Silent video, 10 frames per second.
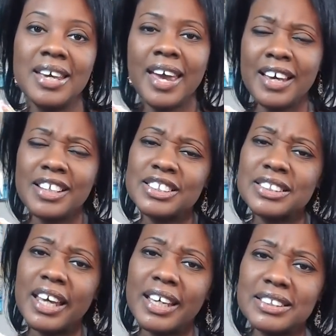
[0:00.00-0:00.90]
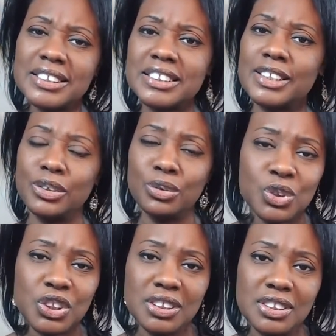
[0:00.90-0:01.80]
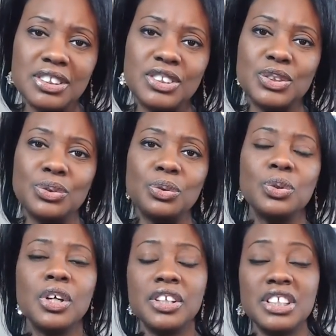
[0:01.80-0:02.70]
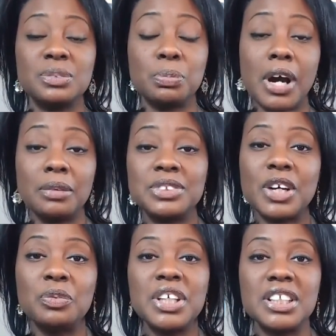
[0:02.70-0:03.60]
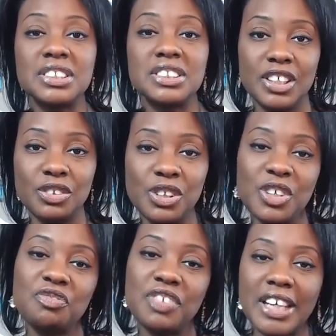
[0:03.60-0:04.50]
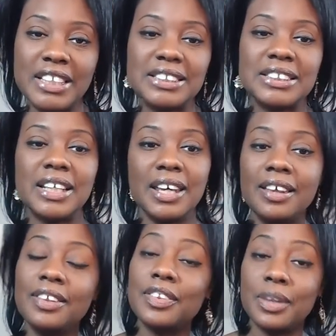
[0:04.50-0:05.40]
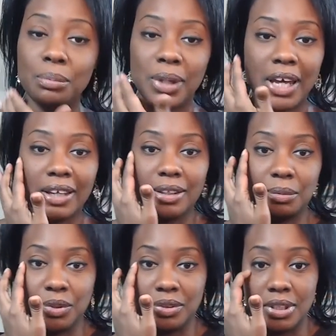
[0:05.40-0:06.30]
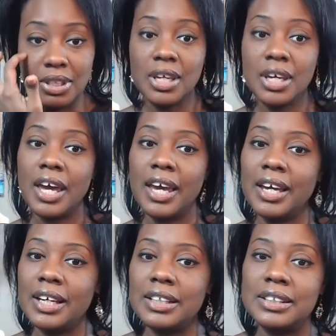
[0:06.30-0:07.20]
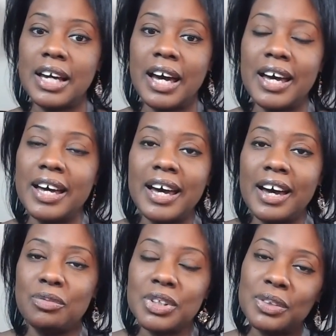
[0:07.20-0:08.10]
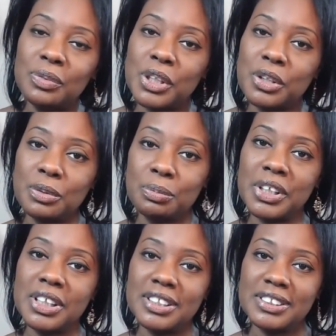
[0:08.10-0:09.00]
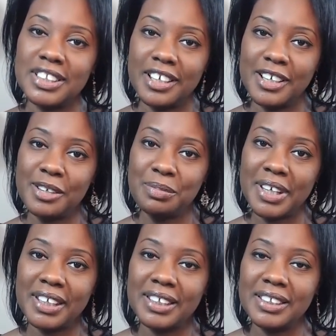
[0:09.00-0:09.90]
and solutions to these problems that we continually face in the Black community. And I really wanted to bring this up in